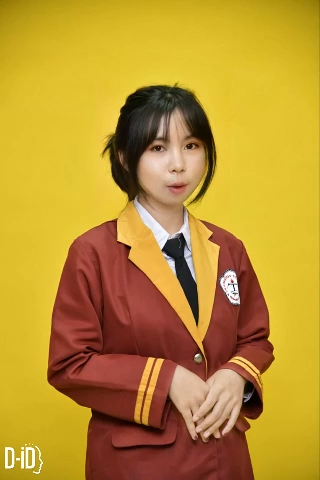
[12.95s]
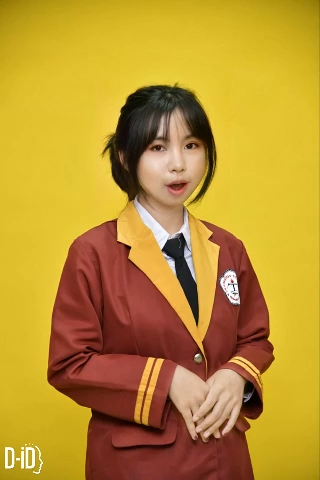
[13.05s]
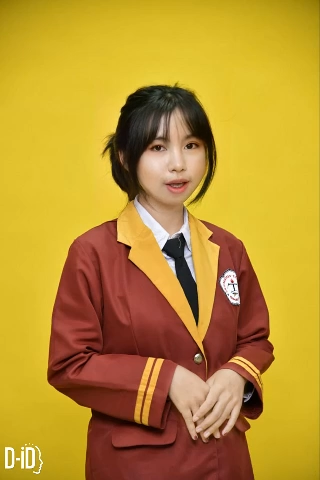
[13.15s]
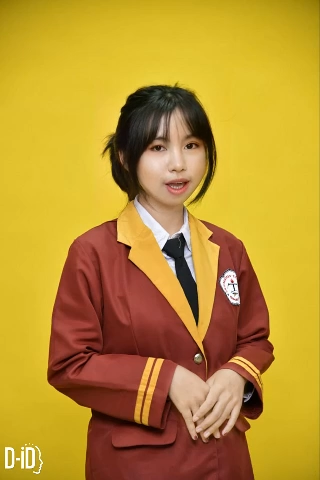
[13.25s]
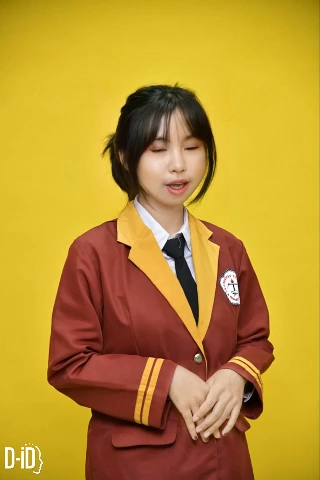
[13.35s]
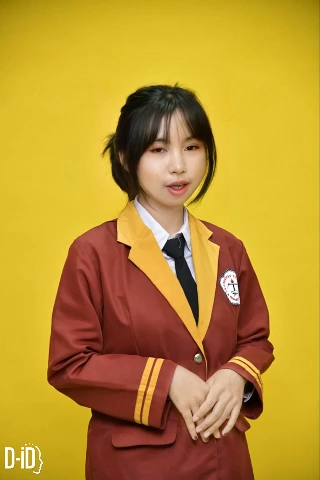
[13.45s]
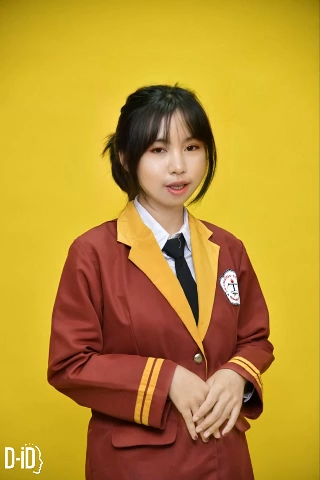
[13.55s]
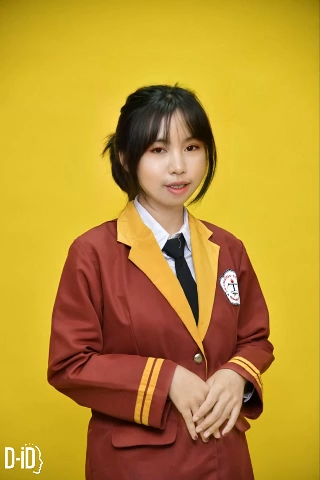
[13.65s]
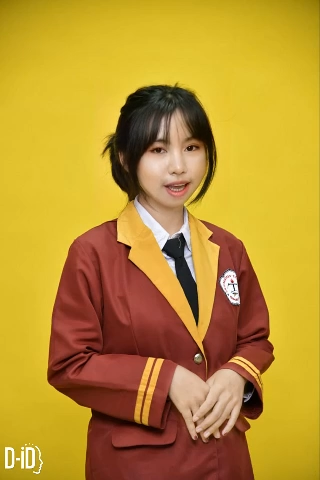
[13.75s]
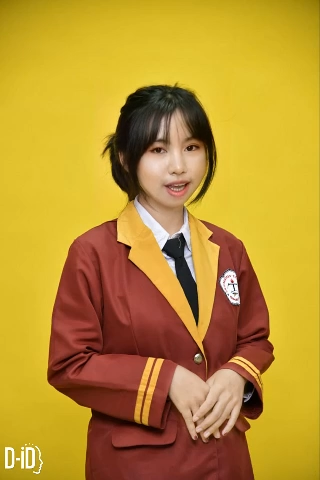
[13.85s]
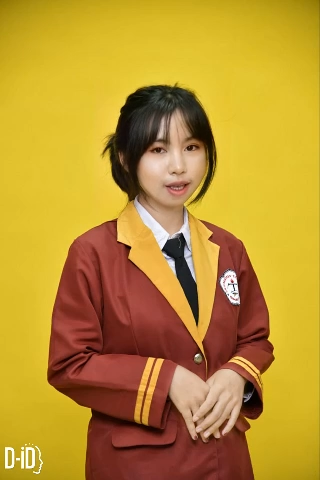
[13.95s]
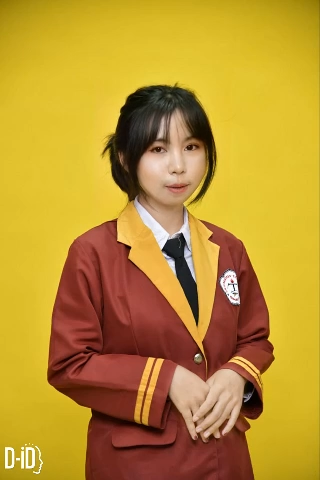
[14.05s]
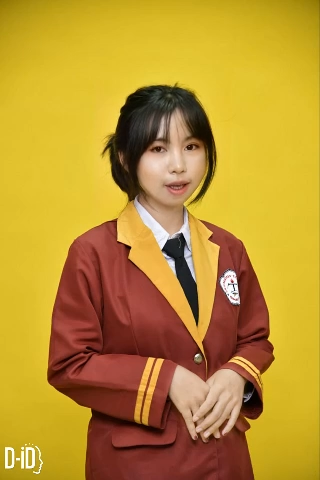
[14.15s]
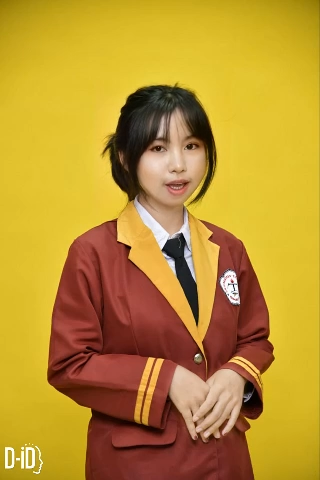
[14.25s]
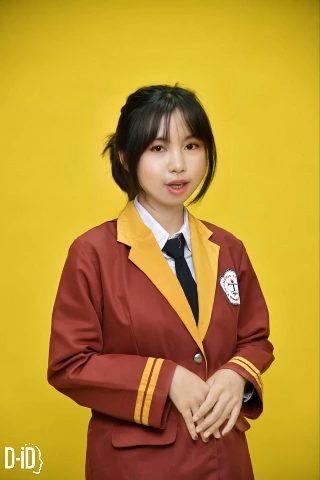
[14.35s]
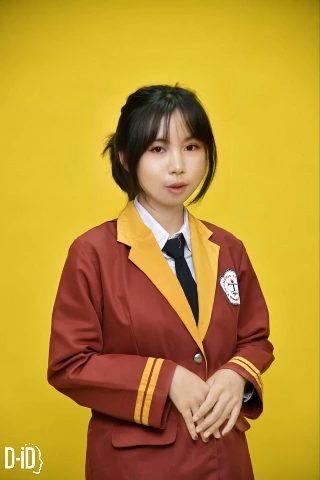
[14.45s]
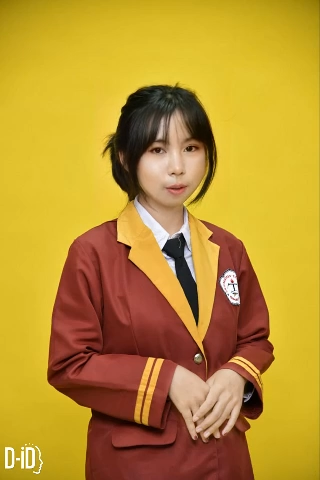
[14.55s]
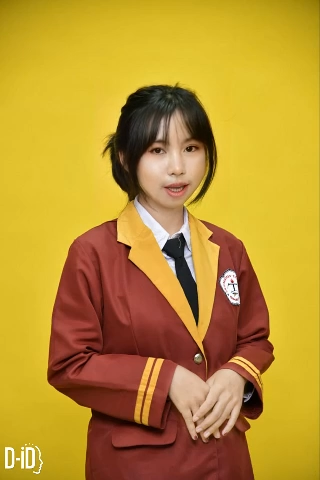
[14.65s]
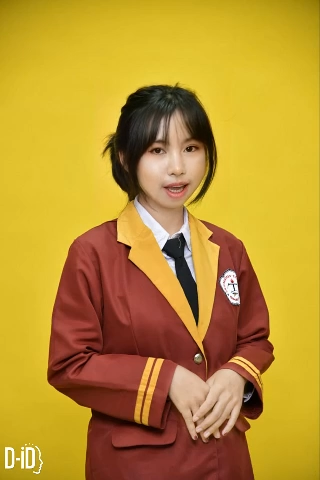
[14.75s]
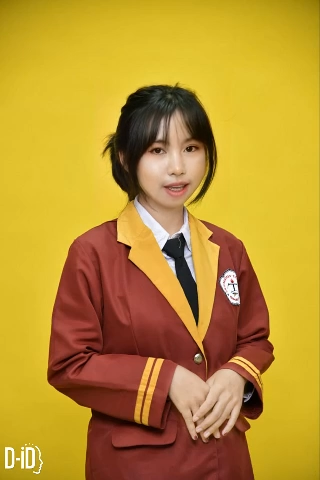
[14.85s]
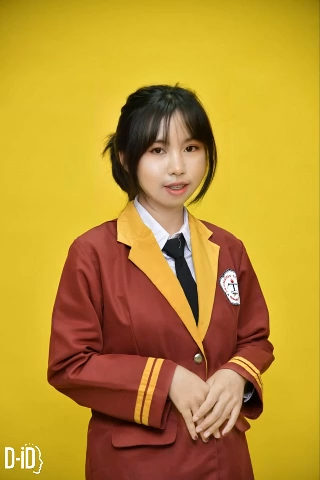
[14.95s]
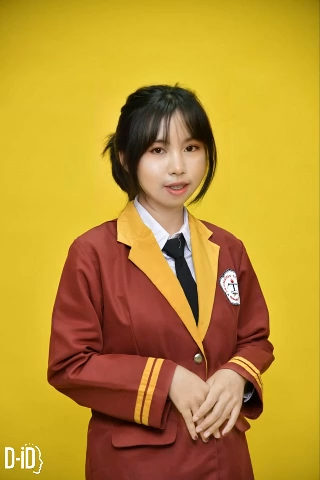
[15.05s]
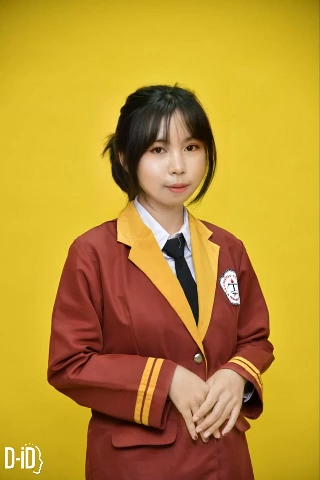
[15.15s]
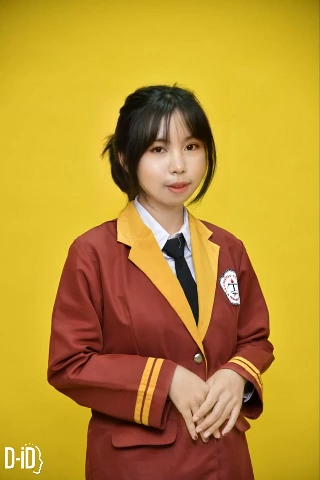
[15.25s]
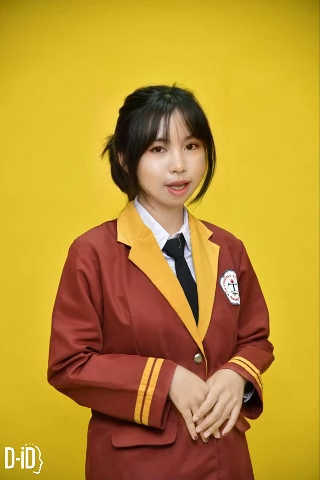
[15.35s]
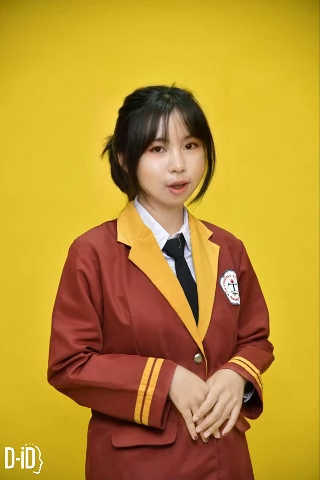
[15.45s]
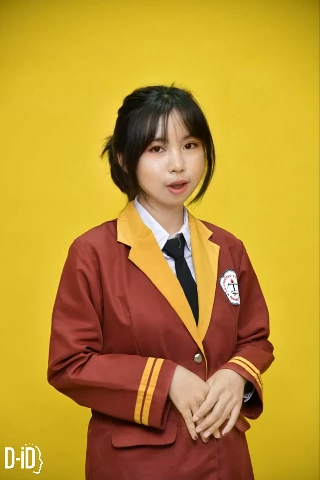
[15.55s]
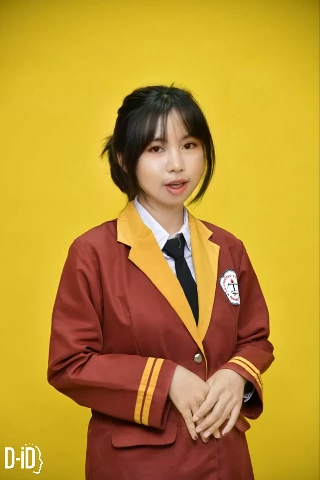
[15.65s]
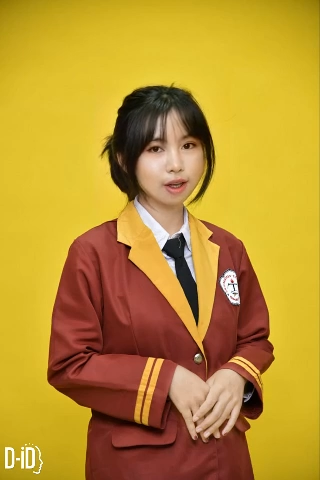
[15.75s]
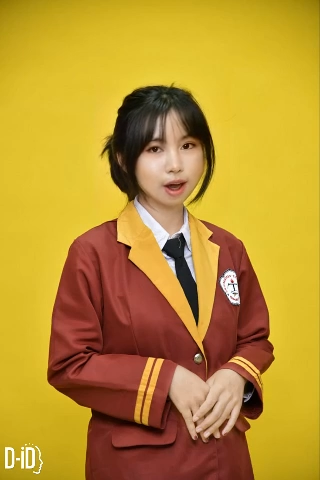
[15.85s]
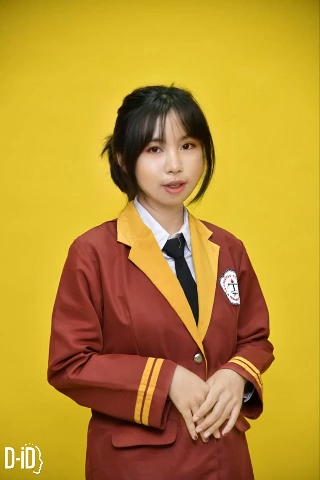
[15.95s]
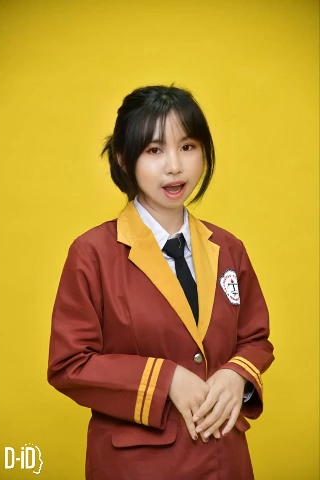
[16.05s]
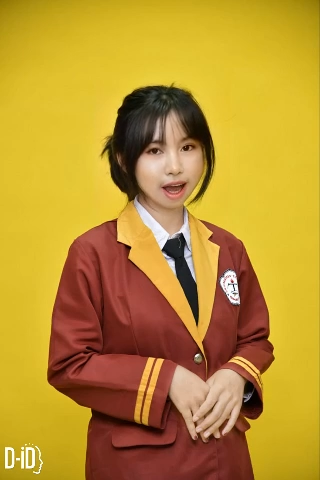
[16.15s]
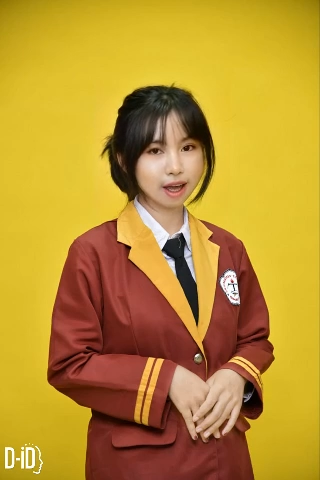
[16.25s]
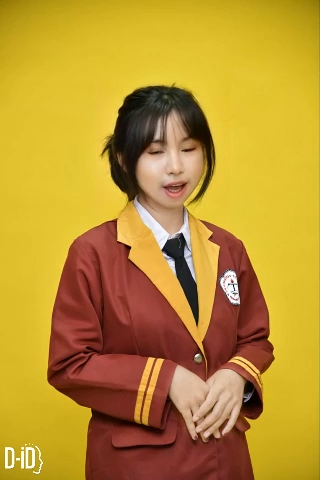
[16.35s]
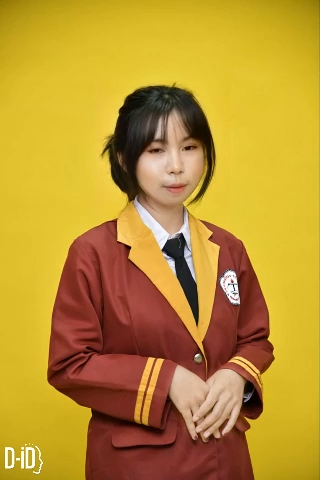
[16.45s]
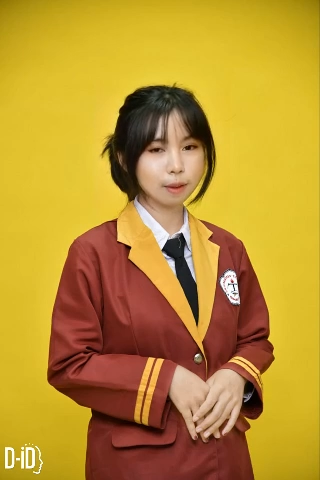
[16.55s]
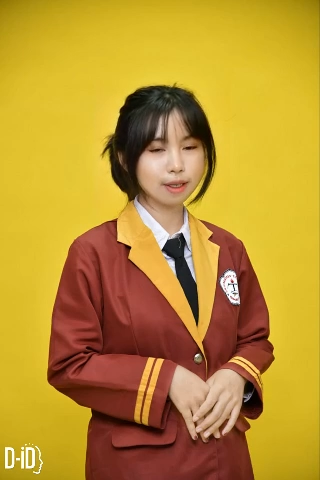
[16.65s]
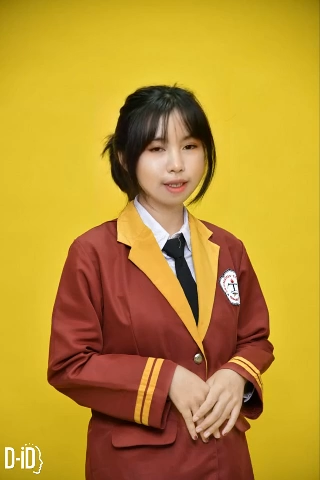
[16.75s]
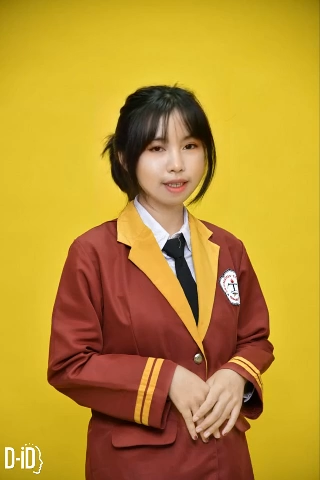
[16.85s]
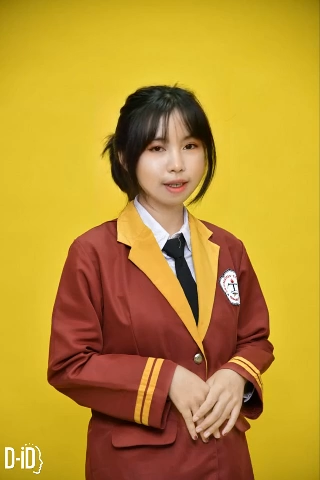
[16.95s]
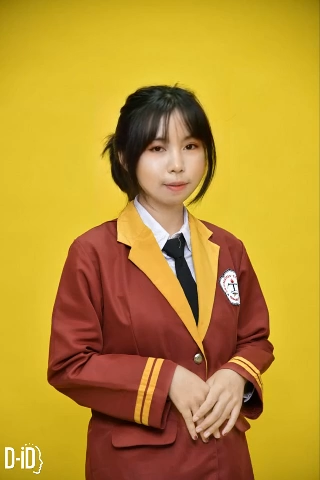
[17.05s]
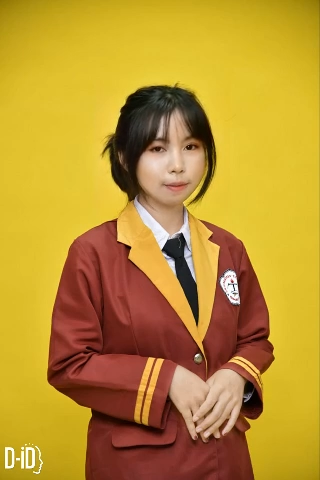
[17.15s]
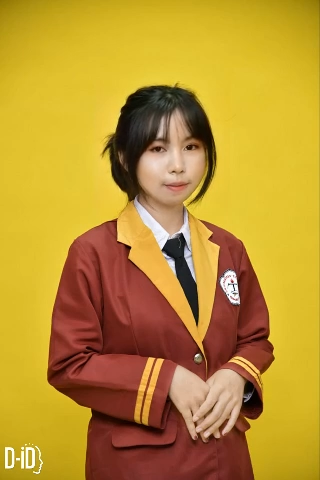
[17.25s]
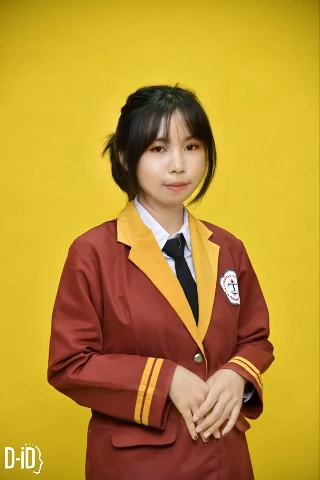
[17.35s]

Well, here is an explanation related to the material on the economic system.